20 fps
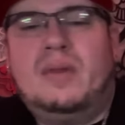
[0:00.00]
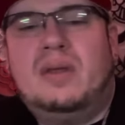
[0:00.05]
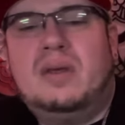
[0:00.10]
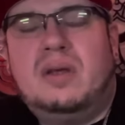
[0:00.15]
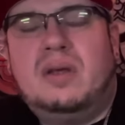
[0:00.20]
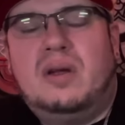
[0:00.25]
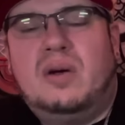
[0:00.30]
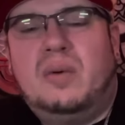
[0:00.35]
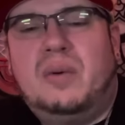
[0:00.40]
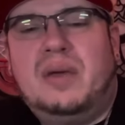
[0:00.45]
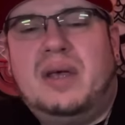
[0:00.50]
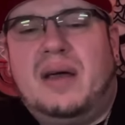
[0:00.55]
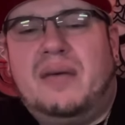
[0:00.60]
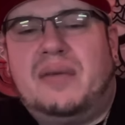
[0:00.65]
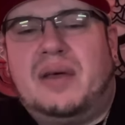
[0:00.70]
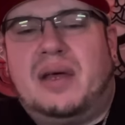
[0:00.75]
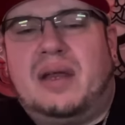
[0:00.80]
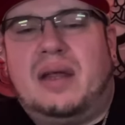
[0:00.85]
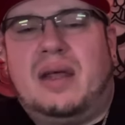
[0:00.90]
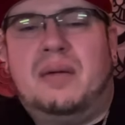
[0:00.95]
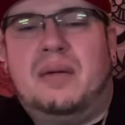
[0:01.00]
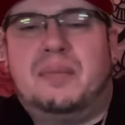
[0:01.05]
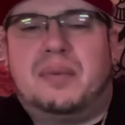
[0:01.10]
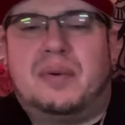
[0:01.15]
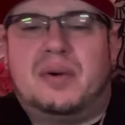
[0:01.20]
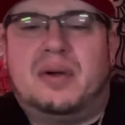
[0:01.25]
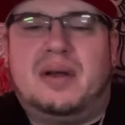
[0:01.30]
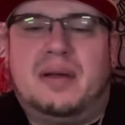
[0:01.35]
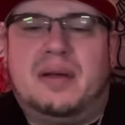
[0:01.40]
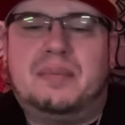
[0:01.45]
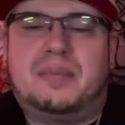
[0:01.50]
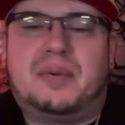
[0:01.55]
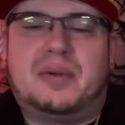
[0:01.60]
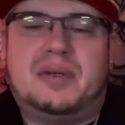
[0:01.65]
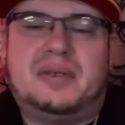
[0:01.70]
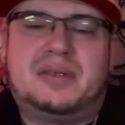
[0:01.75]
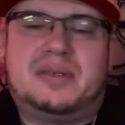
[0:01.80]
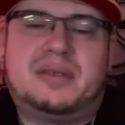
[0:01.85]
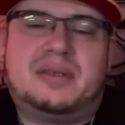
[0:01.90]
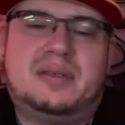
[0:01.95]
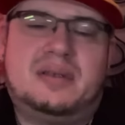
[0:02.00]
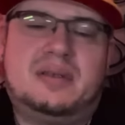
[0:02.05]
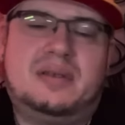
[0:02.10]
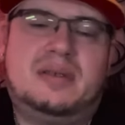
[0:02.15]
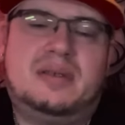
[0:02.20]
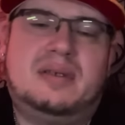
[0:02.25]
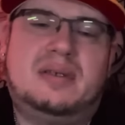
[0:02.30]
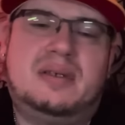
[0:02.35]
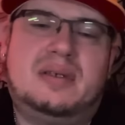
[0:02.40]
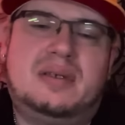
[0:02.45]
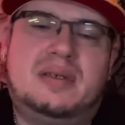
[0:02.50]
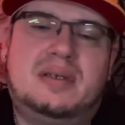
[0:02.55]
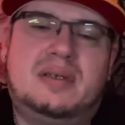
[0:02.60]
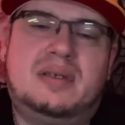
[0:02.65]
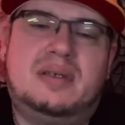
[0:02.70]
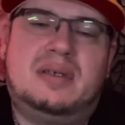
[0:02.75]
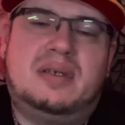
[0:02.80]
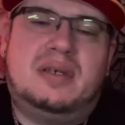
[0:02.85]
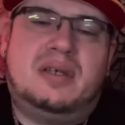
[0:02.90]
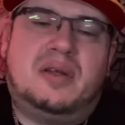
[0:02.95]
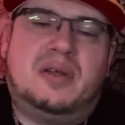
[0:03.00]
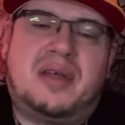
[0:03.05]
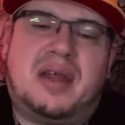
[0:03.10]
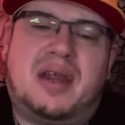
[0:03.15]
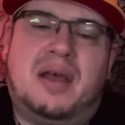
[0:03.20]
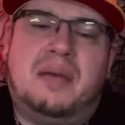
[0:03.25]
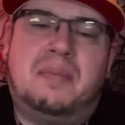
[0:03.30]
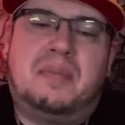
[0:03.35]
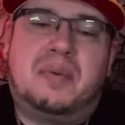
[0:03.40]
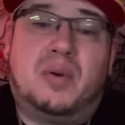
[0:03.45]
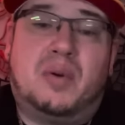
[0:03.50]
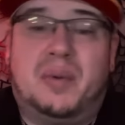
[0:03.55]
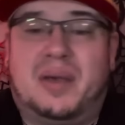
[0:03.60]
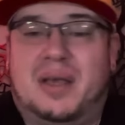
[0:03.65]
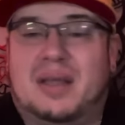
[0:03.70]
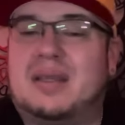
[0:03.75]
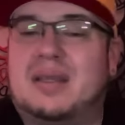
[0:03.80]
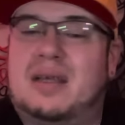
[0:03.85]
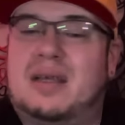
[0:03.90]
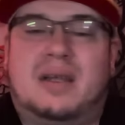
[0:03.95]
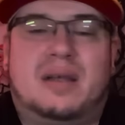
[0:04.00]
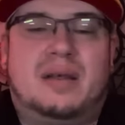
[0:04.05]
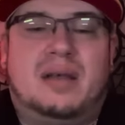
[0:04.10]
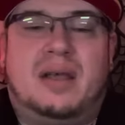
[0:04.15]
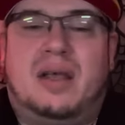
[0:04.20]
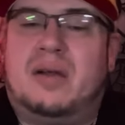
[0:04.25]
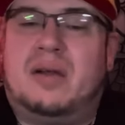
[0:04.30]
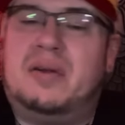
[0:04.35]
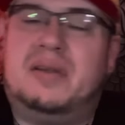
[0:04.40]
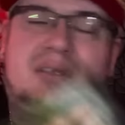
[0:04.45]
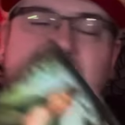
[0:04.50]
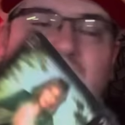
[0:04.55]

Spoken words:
You know, we have that Emperor and Empress. You know, that Emperor, we got that Aries